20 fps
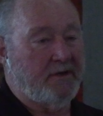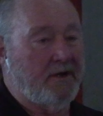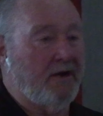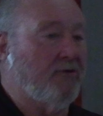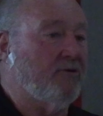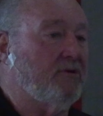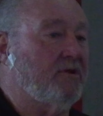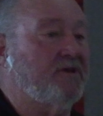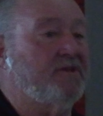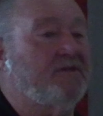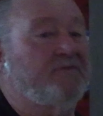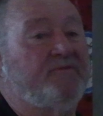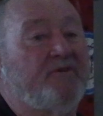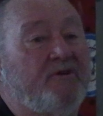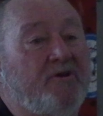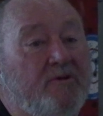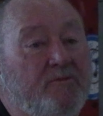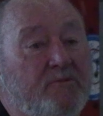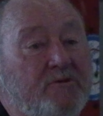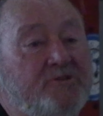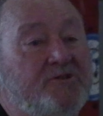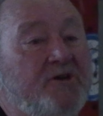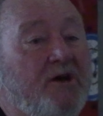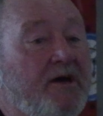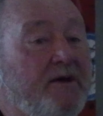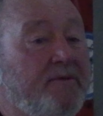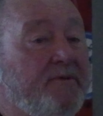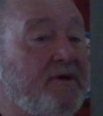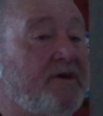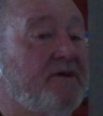Currently the variable
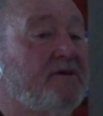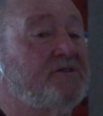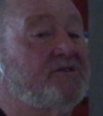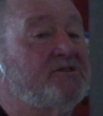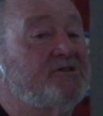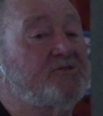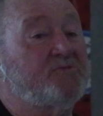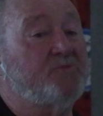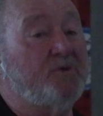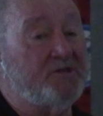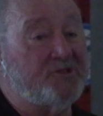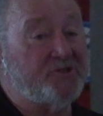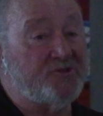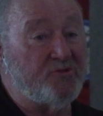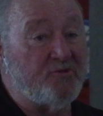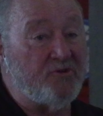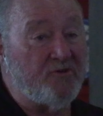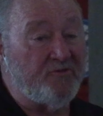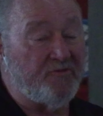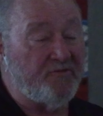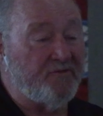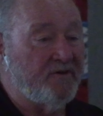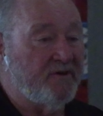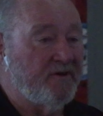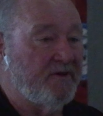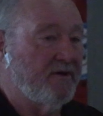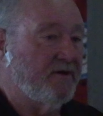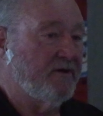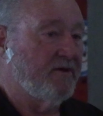timing is switched off,